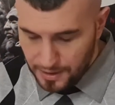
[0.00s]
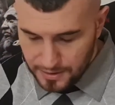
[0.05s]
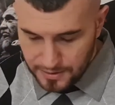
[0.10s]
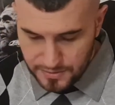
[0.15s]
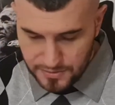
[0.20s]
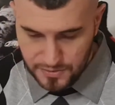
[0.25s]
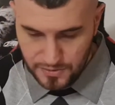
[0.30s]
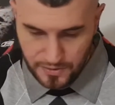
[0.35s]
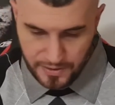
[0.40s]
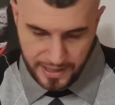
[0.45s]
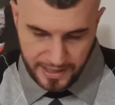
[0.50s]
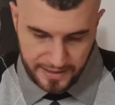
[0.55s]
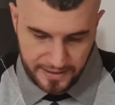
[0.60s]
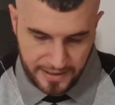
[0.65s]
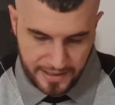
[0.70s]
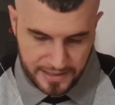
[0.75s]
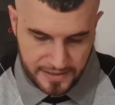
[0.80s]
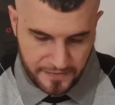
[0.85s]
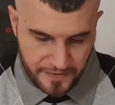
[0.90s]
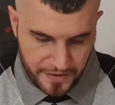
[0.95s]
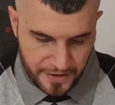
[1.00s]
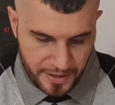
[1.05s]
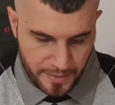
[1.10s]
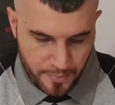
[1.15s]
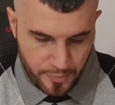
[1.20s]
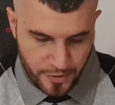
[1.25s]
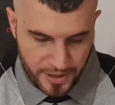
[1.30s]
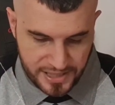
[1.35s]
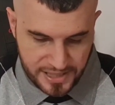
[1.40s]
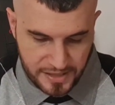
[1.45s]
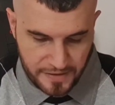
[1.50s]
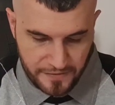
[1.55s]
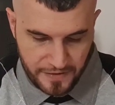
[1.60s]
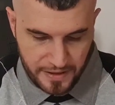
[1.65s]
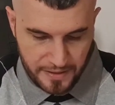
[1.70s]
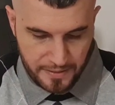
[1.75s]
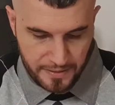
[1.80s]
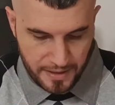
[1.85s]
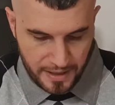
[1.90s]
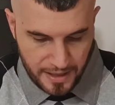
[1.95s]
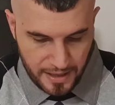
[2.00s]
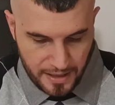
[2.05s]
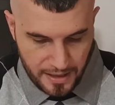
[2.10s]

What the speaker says: So that's very impressive. And